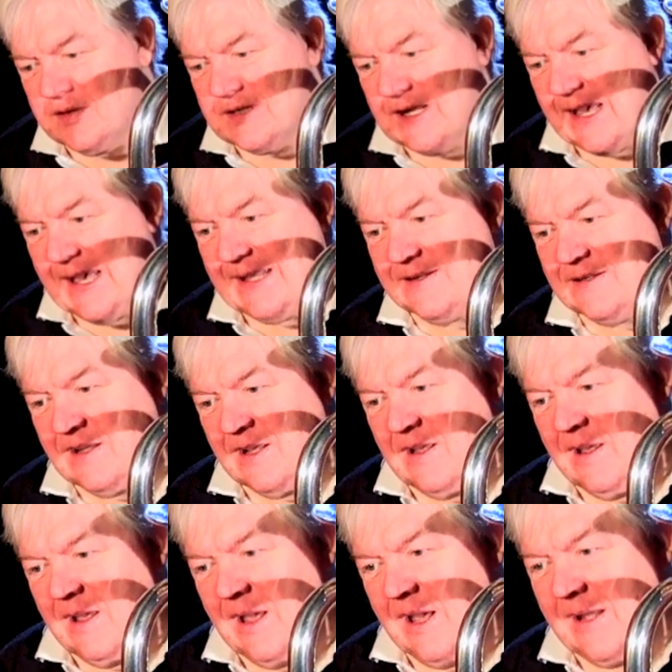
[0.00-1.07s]
is add
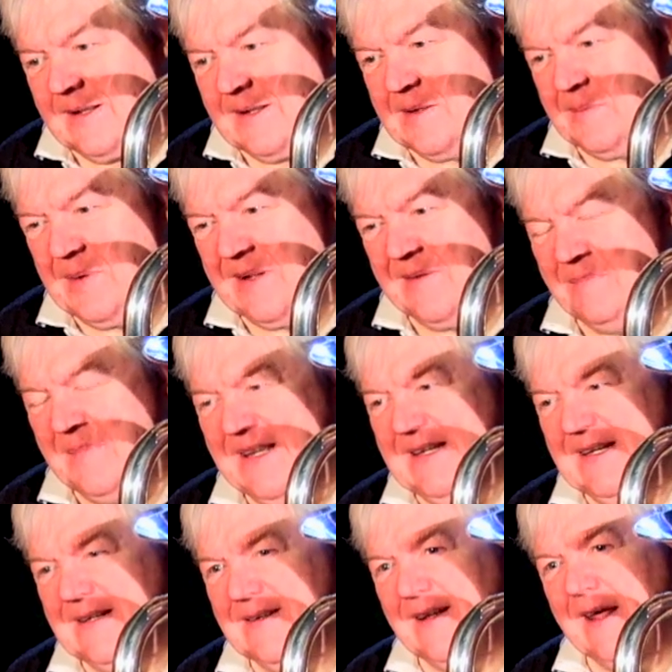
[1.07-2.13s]
a little bit of
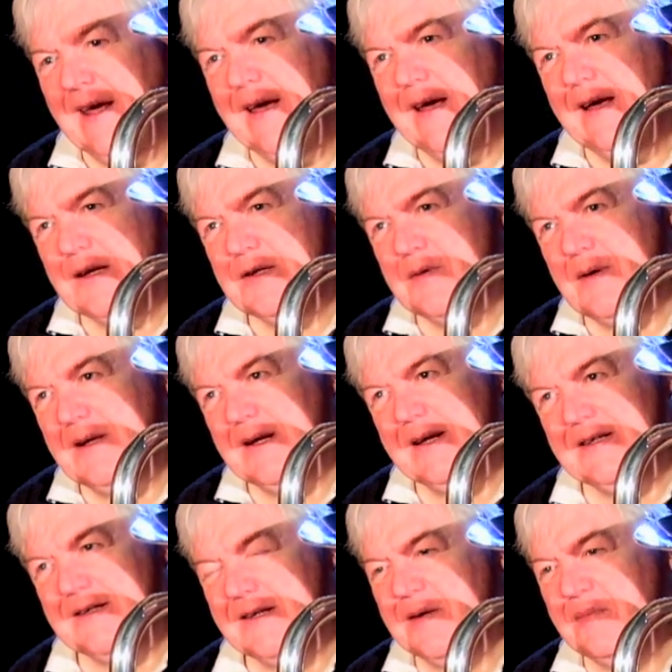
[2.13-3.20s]
me in there as well
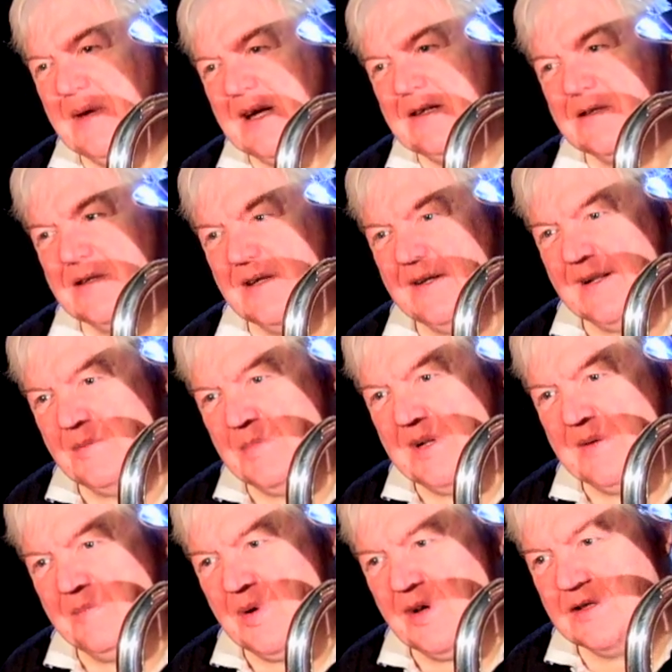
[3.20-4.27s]
into the mix, a little bit
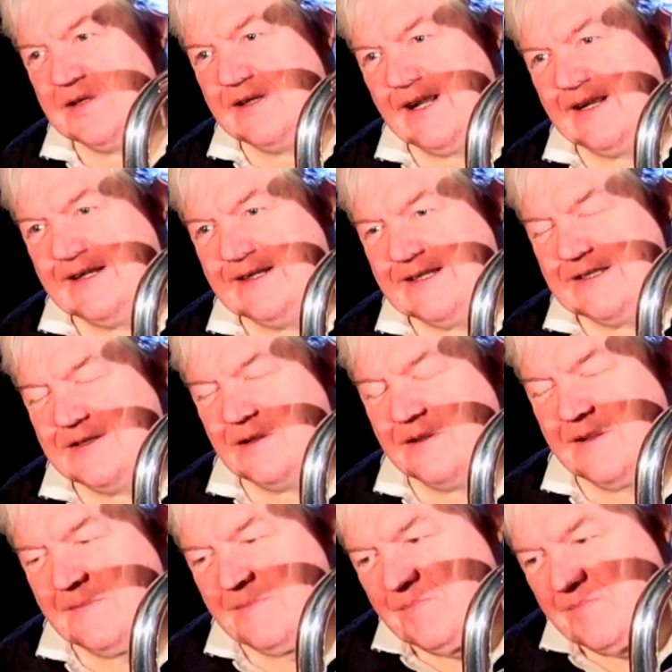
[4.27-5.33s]
of personality. So
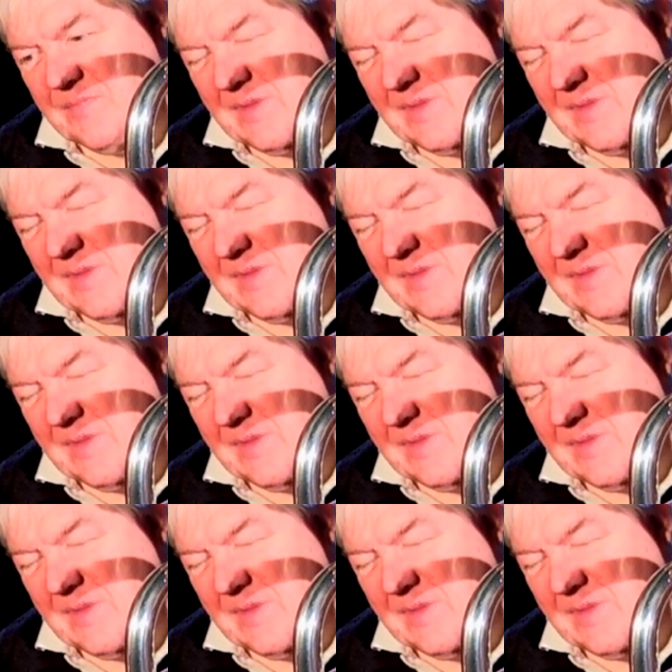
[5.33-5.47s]
the